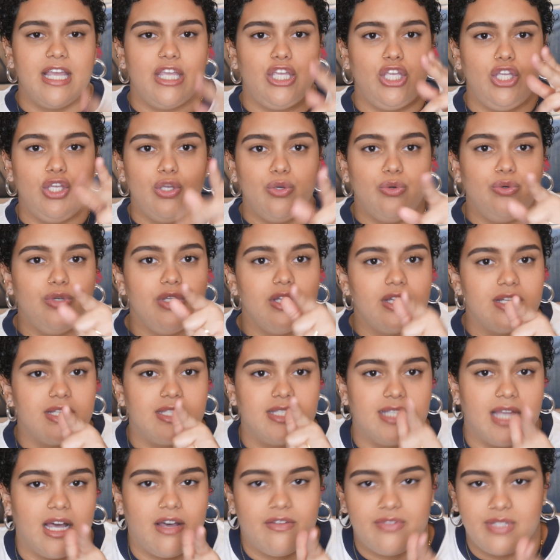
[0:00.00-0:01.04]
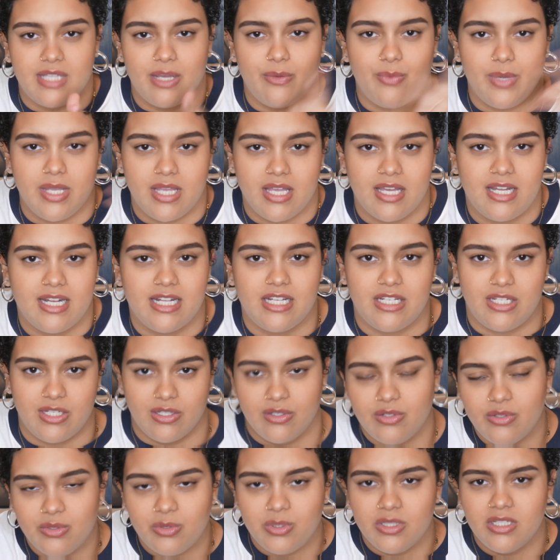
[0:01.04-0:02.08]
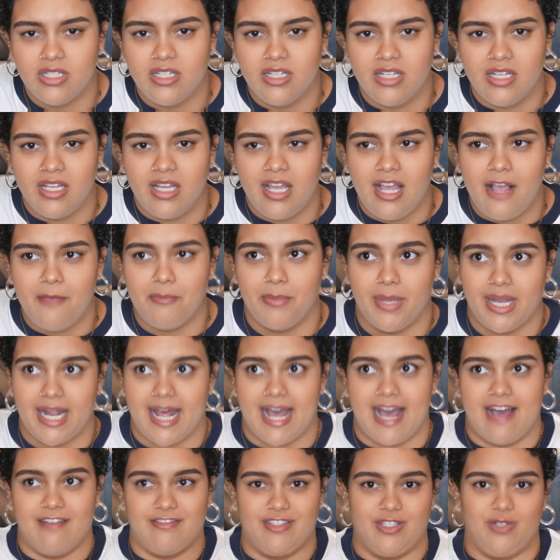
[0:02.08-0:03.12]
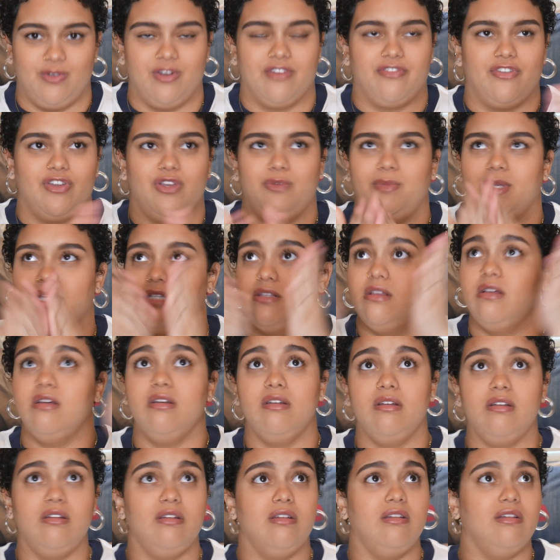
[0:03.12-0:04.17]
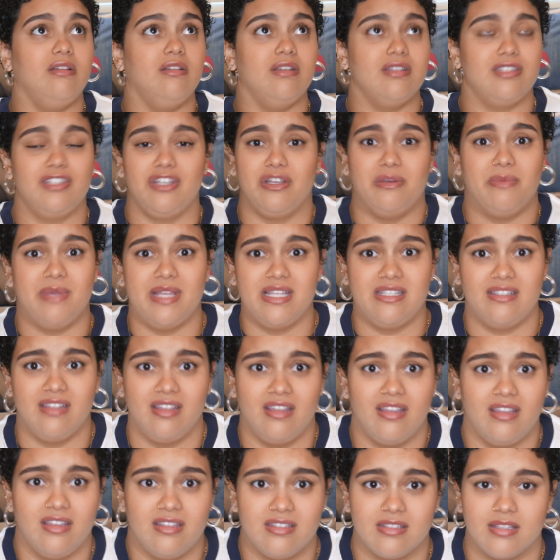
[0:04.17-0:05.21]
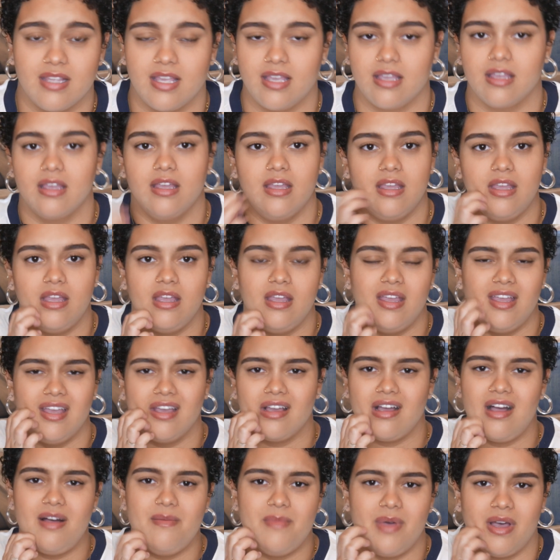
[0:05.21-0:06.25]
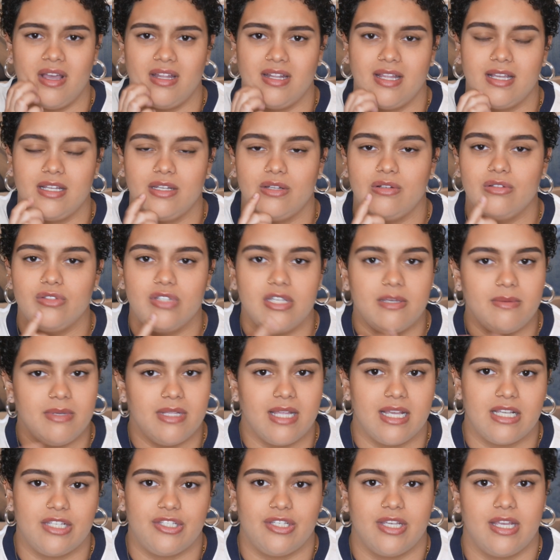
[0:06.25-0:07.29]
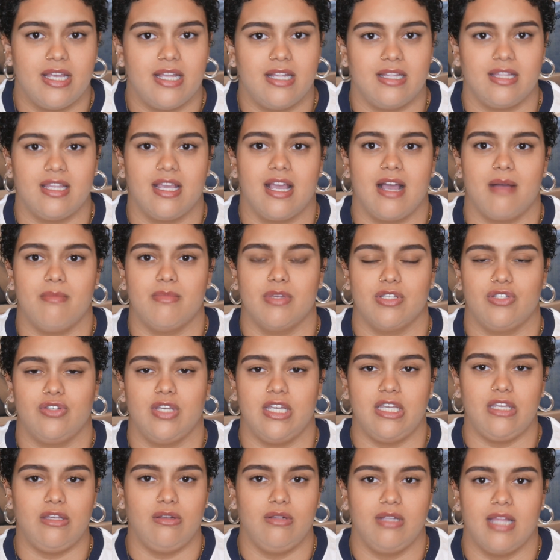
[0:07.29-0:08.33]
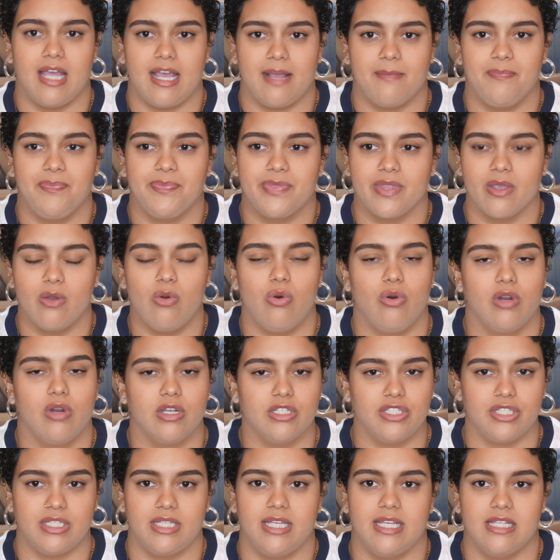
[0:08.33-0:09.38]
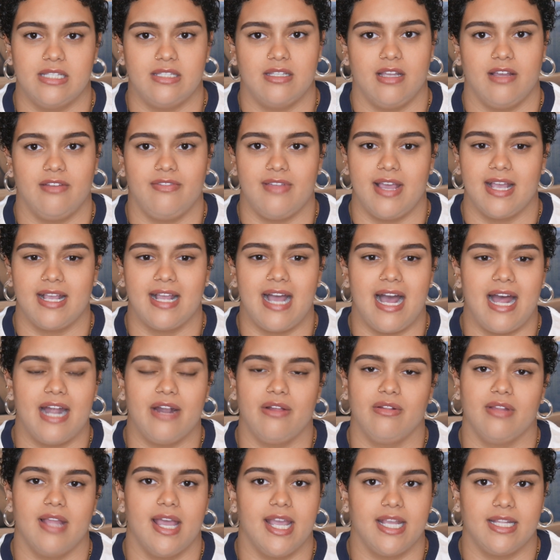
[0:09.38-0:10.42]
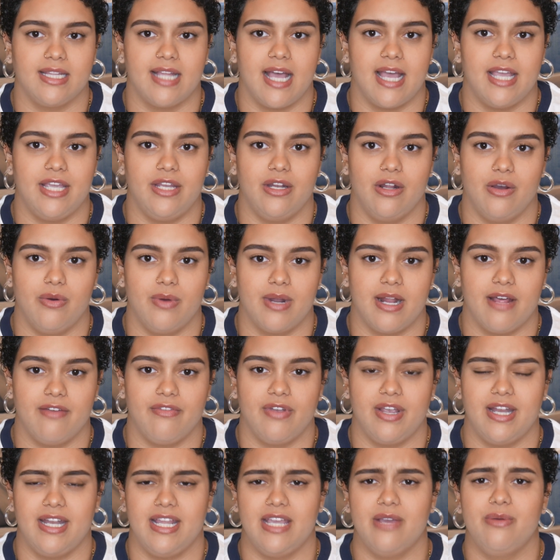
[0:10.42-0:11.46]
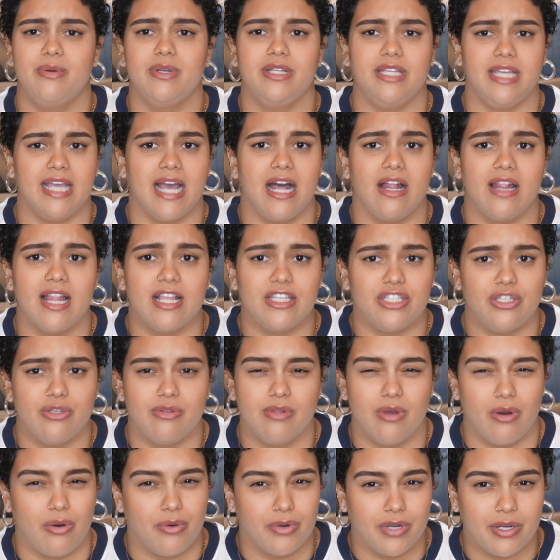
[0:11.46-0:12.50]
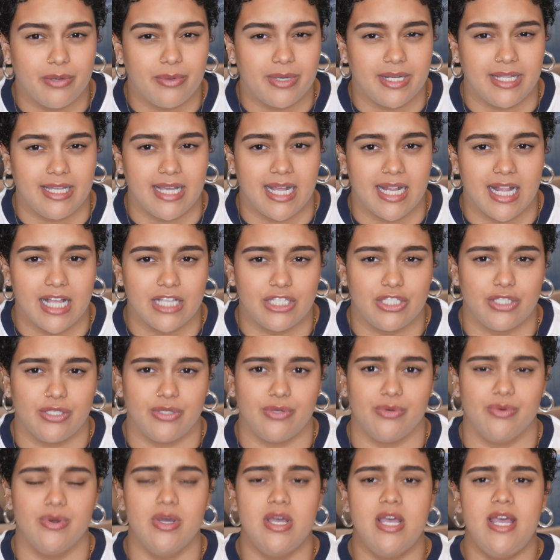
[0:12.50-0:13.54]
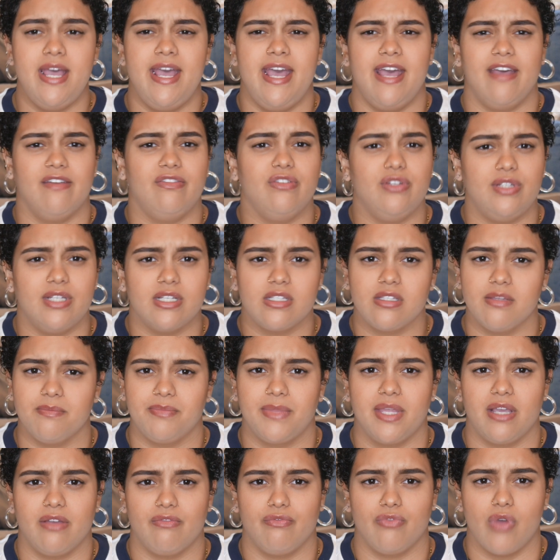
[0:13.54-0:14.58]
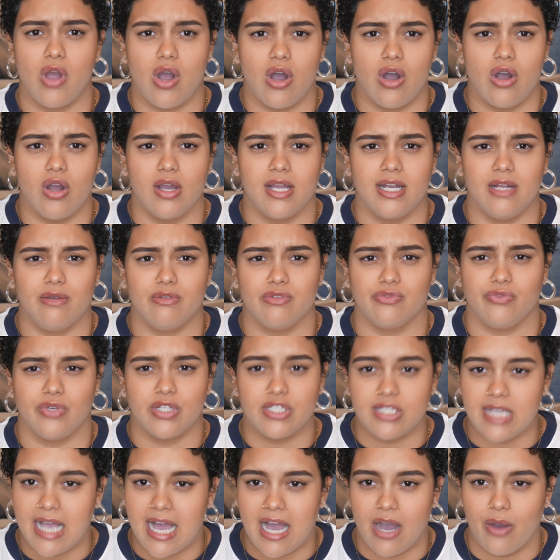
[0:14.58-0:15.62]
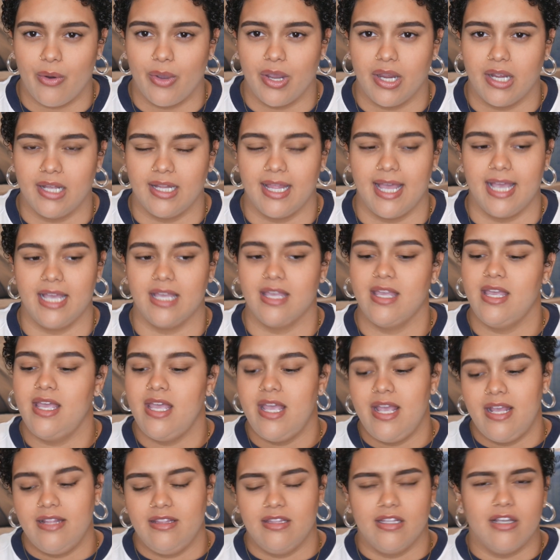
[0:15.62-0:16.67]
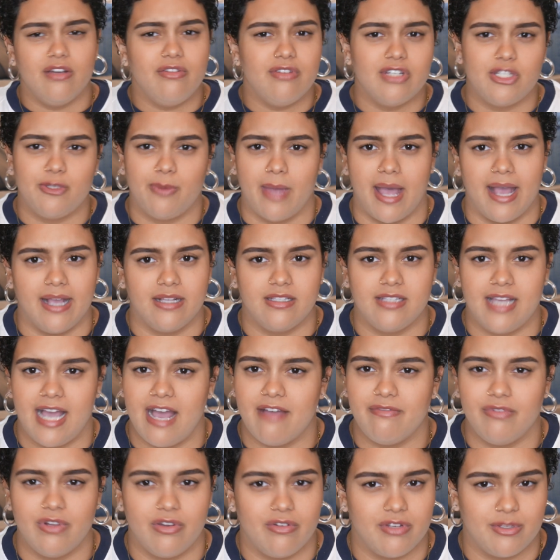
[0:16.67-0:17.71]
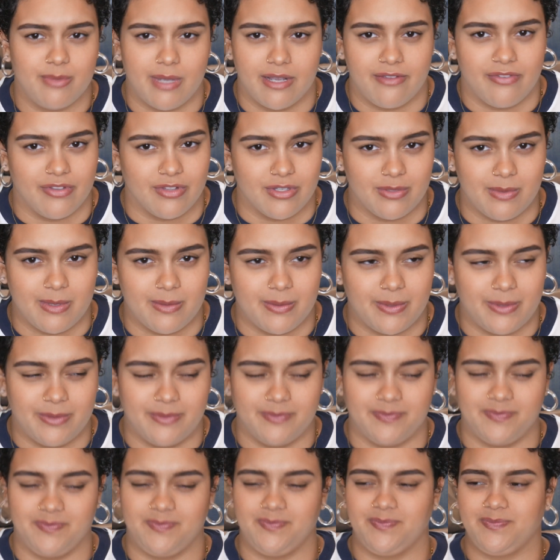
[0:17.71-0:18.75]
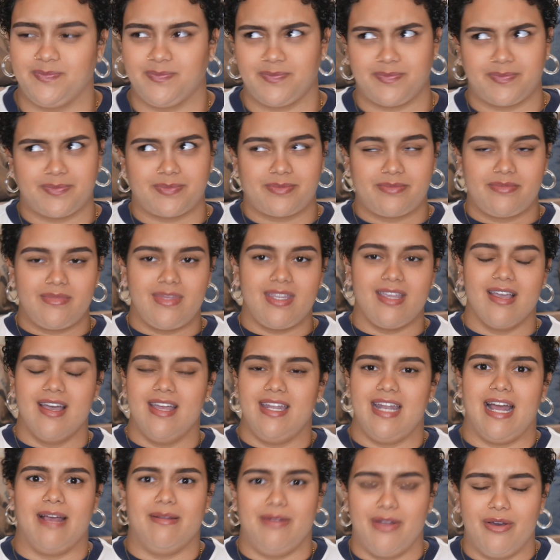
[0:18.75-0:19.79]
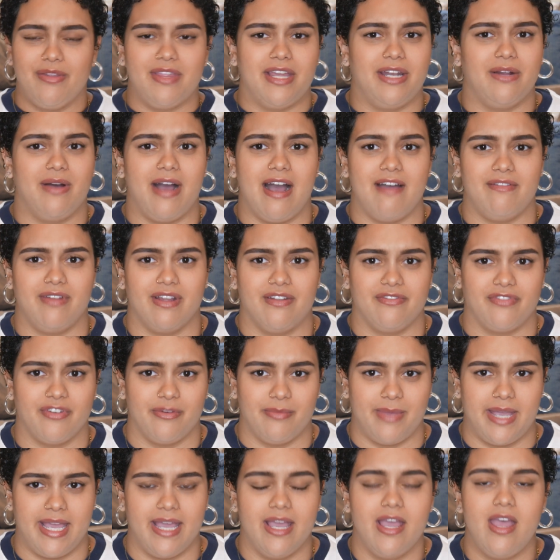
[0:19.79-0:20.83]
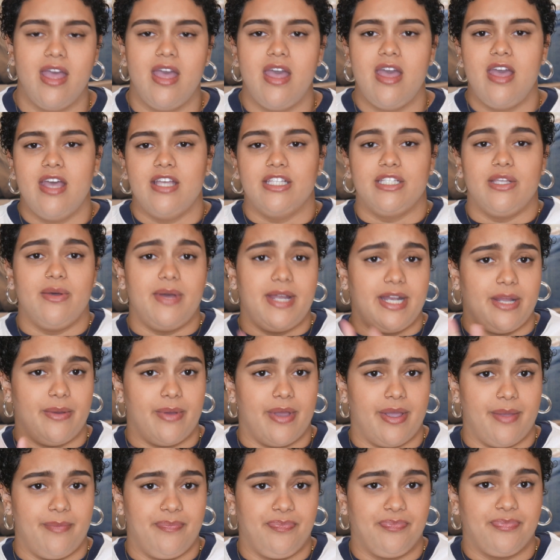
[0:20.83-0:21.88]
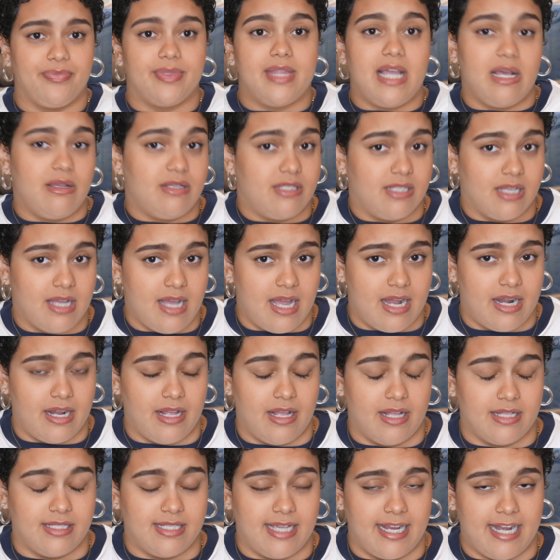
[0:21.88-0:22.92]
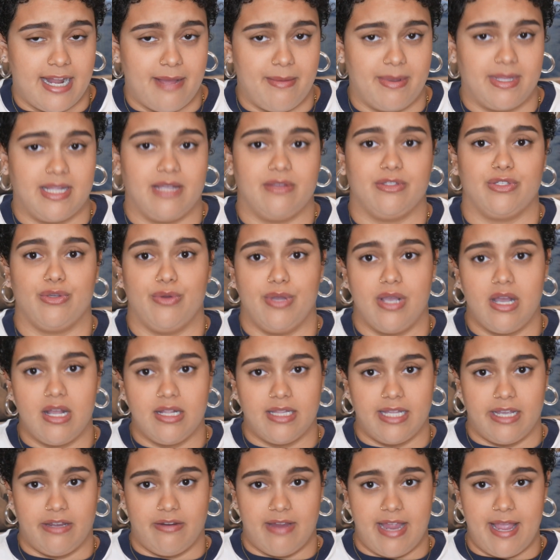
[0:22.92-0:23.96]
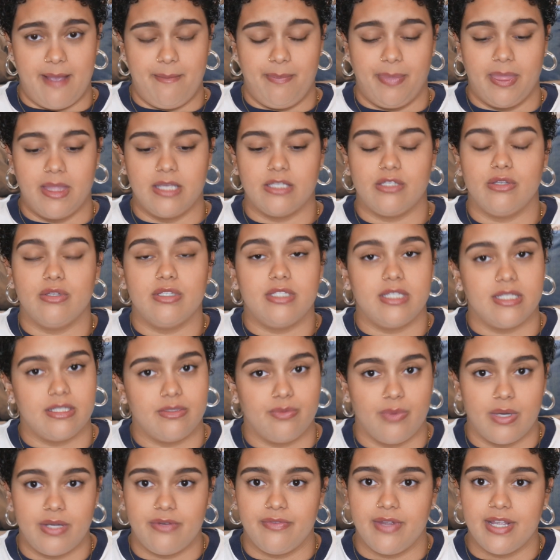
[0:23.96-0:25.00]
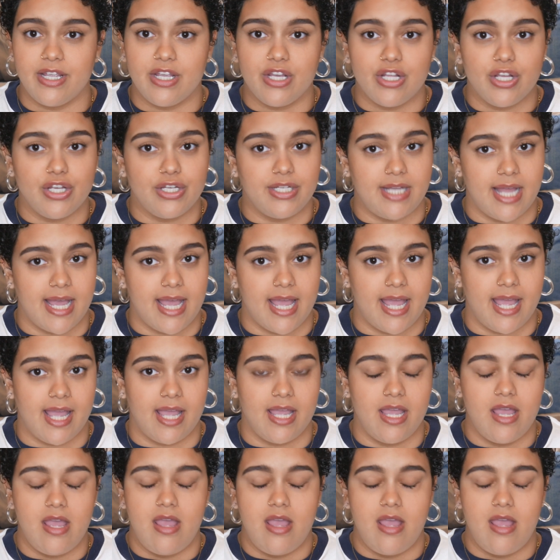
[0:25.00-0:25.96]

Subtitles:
you yourself said we couldn't do, but I have to do it for you because, oh, it's your business. Like, come on. Like, don't treat me like shit and think I'm gonna treat you like cordially and stuff. Like, I don't like that, you know, whatever. And he would yell at you, the owner would yell at you if you did something wrong and it was rush hour. Like, no respect. I have no respect for those people, and I know they don't have none for me. So anyway, that was the kind of dynamic that was going on there, right? So it was just one regular day,